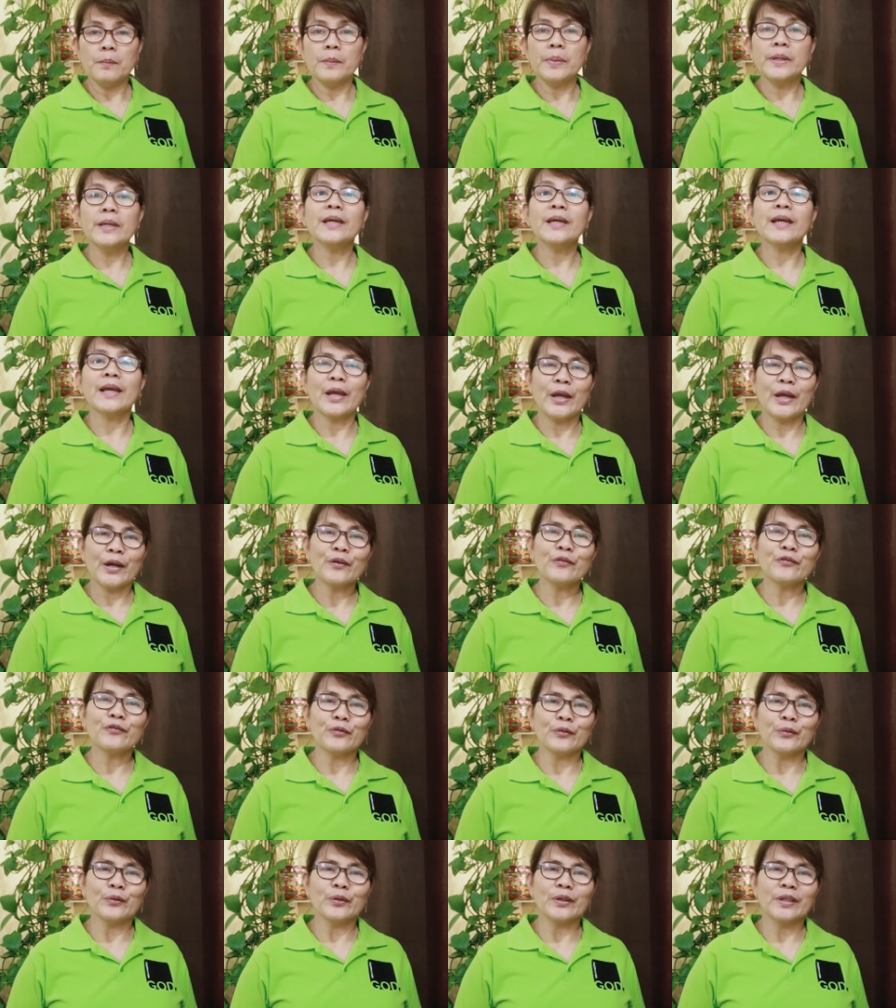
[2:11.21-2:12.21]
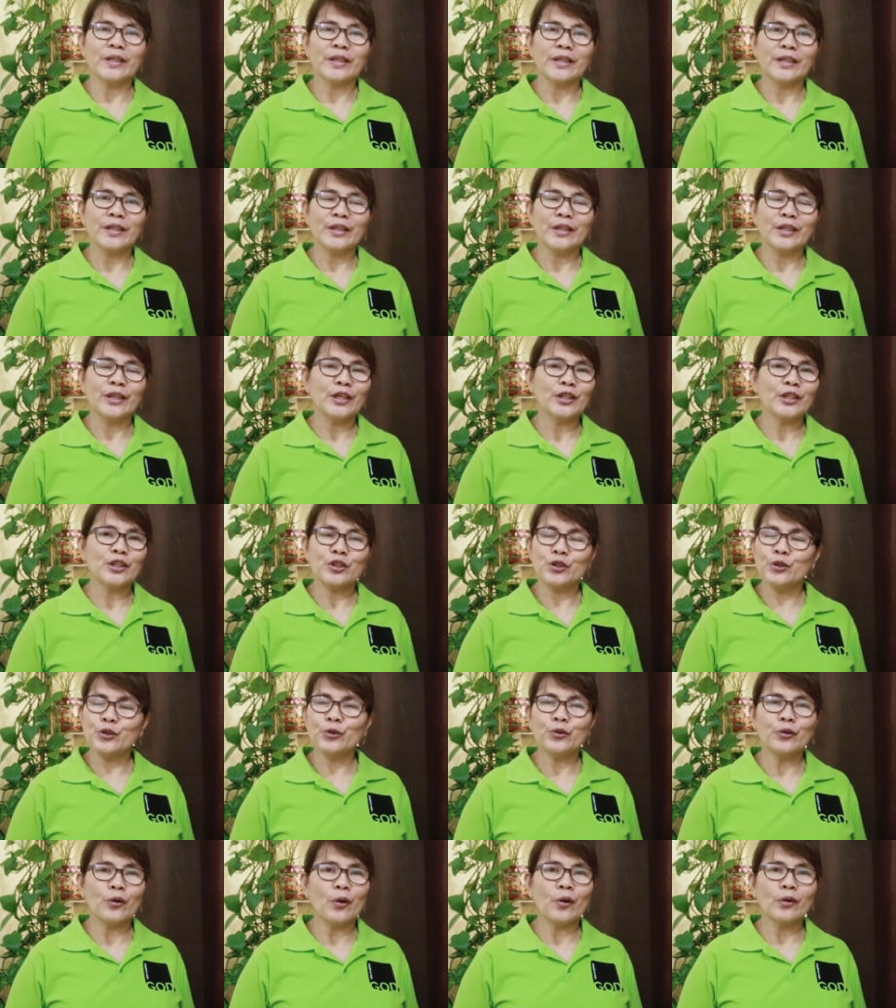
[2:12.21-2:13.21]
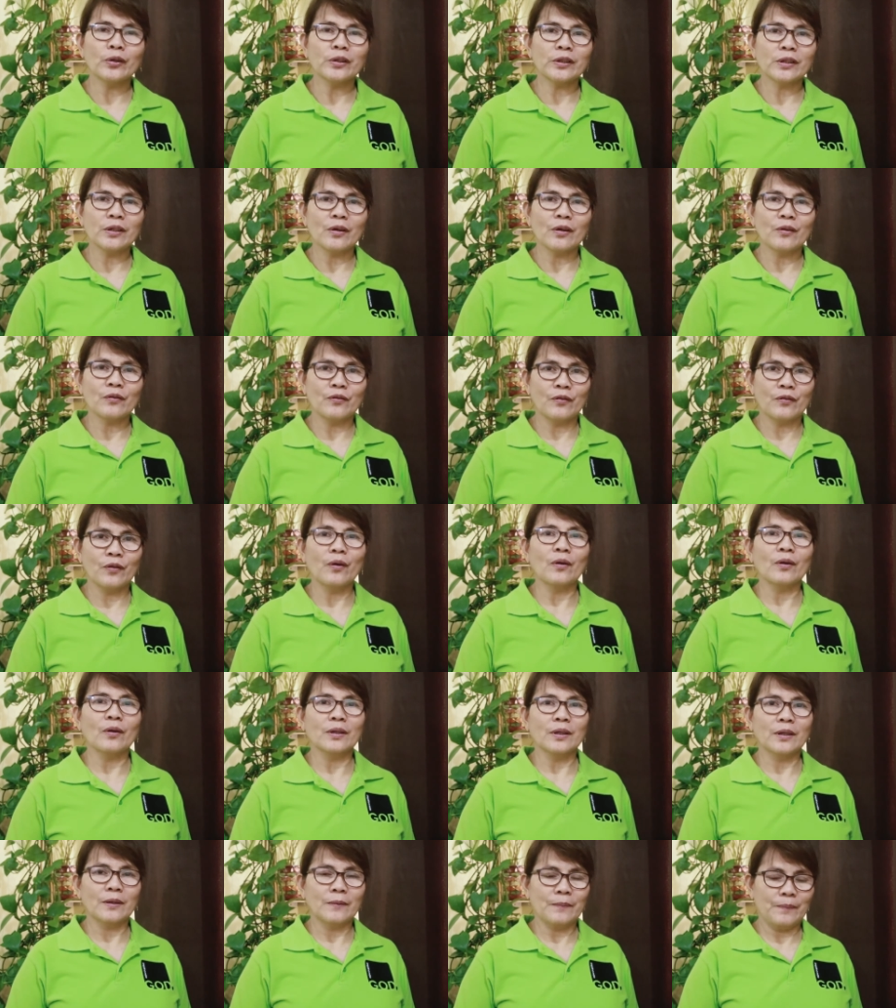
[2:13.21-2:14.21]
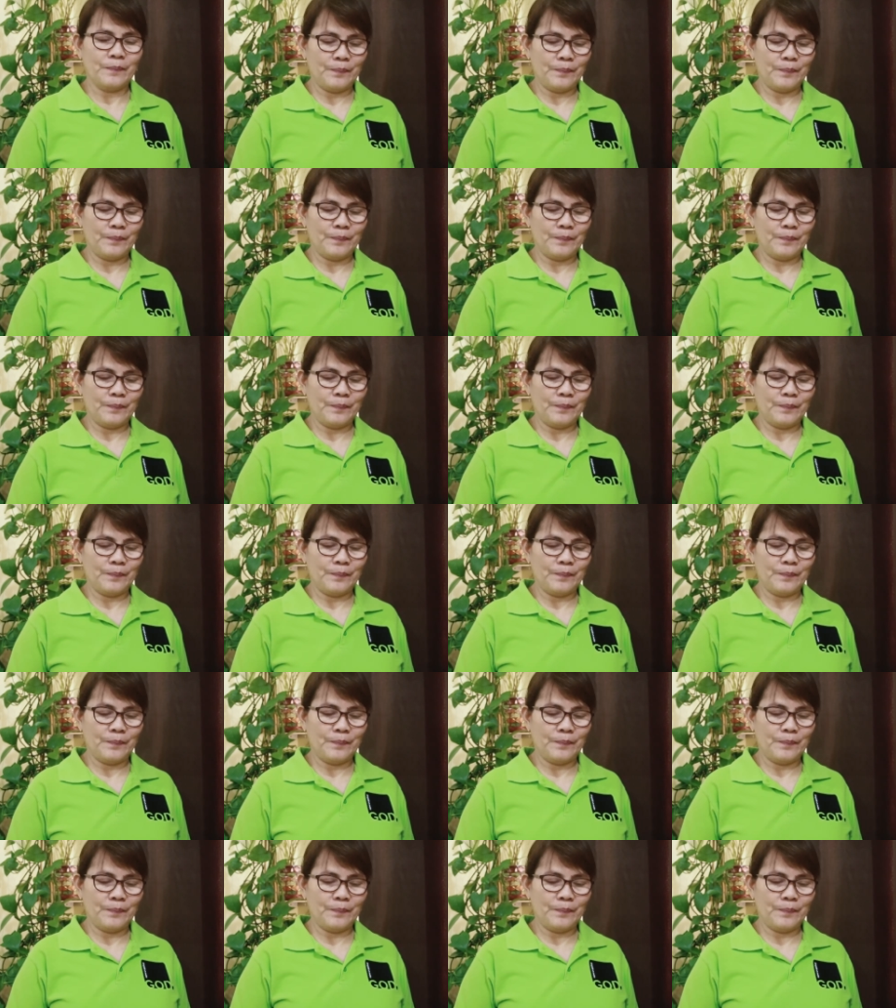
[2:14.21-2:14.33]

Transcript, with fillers: be careful that you don't fall.